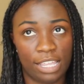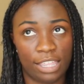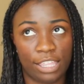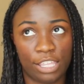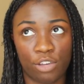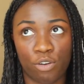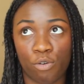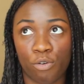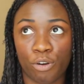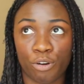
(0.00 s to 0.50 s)

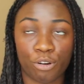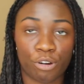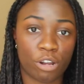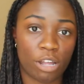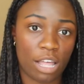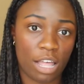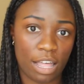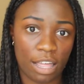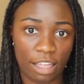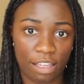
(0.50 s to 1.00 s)
The order
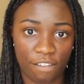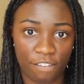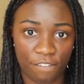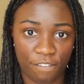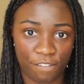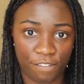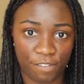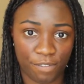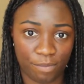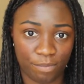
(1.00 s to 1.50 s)

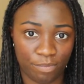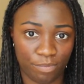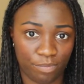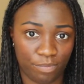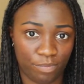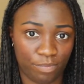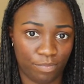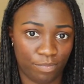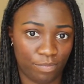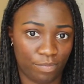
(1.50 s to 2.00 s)
of
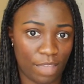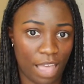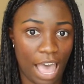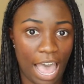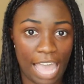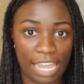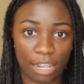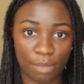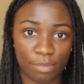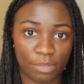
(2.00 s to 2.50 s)

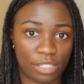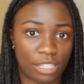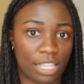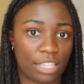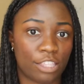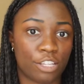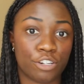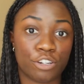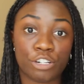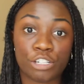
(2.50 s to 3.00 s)
items
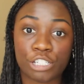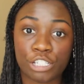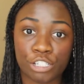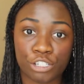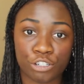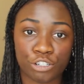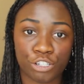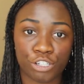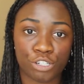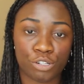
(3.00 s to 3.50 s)
that the
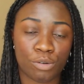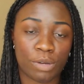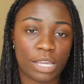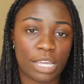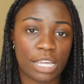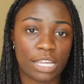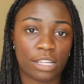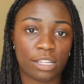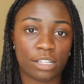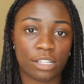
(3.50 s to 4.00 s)
nurses are
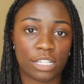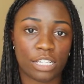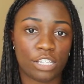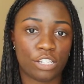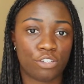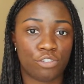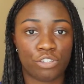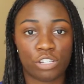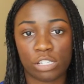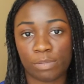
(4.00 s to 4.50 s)
doing,
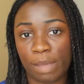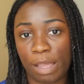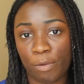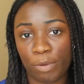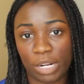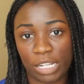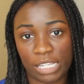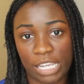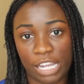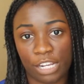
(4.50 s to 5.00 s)
you just might
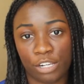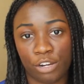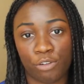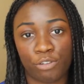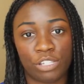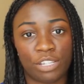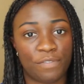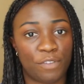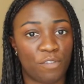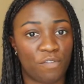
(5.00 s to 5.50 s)
want to take
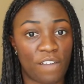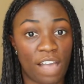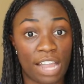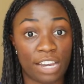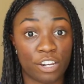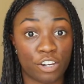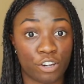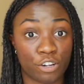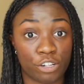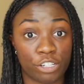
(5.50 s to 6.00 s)
notes if you
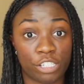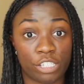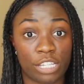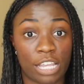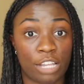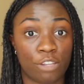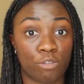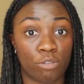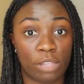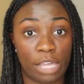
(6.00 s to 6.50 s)
find a nurse
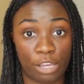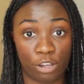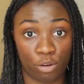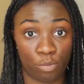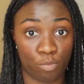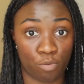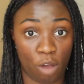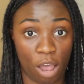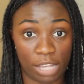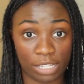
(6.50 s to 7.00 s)
and you like her
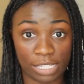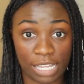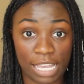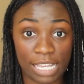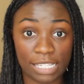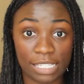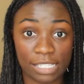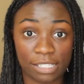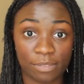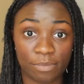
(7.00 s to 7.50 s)

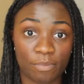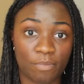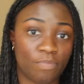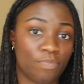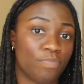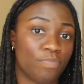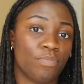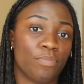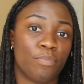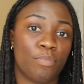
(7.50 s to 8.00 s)
process.
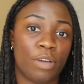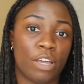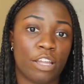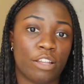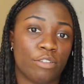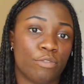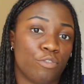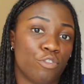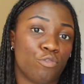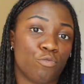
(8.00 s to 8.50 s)

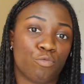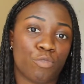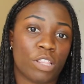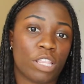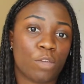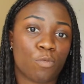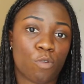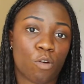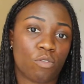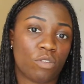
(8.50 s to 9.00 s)
But you
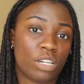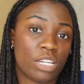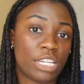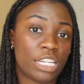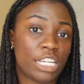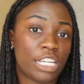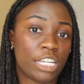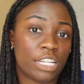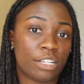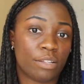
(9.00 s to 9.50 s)
really won't
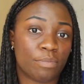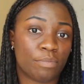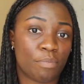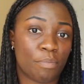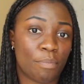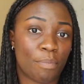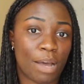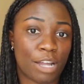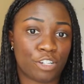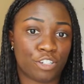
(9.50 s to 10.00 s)
need
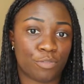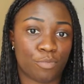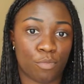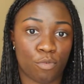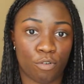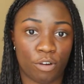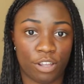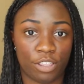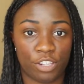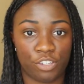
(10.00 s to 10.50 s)
much
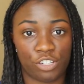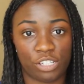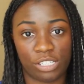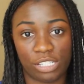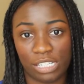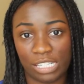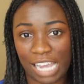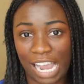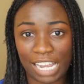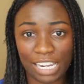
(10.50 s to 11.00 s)
more than
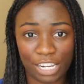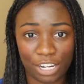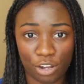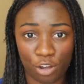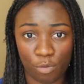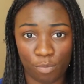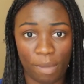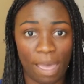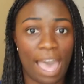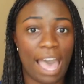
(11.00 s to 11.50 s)
just a tiny
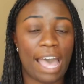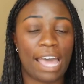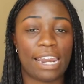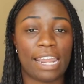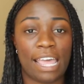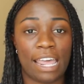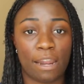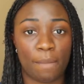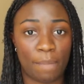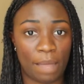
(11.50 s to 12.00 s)
notepad
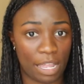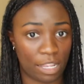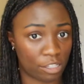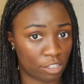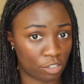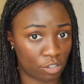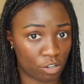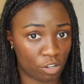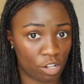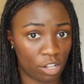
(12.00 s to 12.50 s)
and a
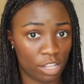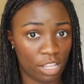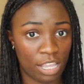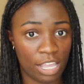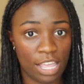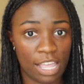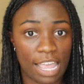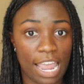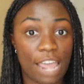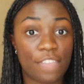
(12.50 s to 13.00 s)
pencil.
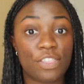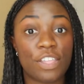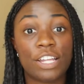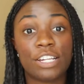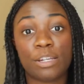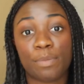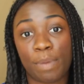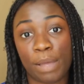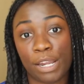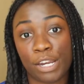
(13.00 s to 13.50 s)
And
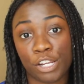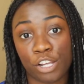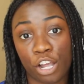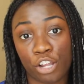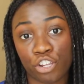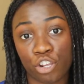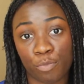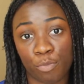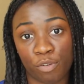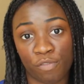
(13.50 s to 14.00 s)
then depending
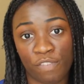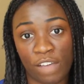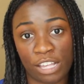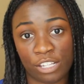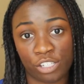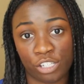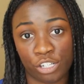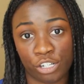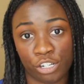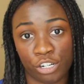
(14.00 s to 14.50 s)
on your
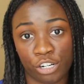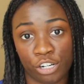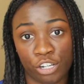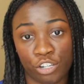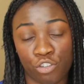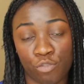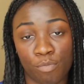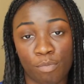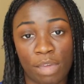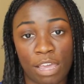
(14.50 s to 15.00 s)
professor,
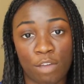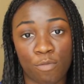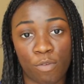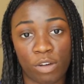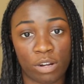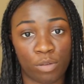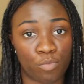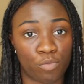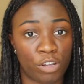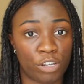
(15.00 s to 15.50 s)
you may
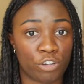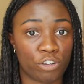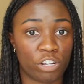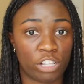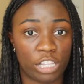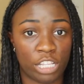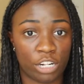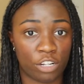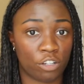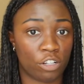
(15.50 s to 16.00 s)
want to bring your
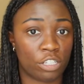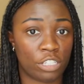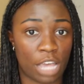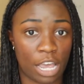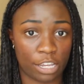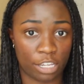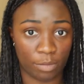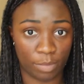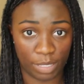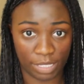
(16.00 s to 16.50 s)
clinical
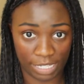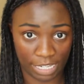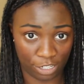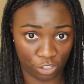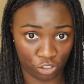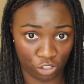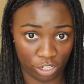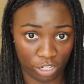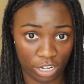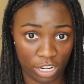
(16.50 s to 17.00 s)

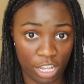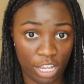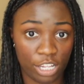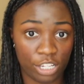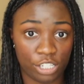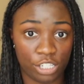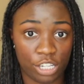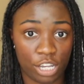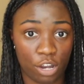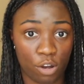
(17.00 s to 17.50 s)
documentation.
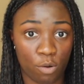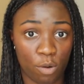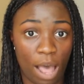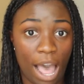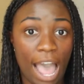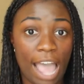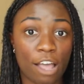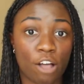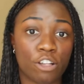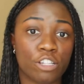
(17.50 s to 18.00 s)
So
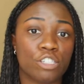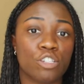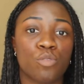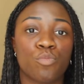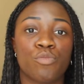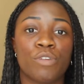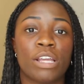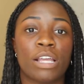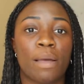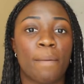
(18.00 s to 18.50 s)
I also
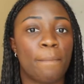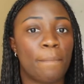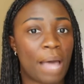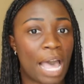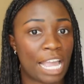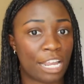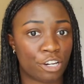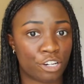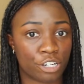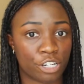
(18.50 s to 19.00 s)
bring a
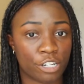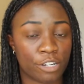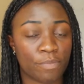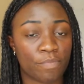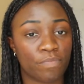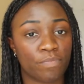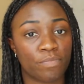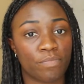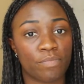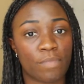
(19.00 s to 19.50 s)

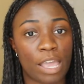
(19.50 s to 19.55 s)
binder.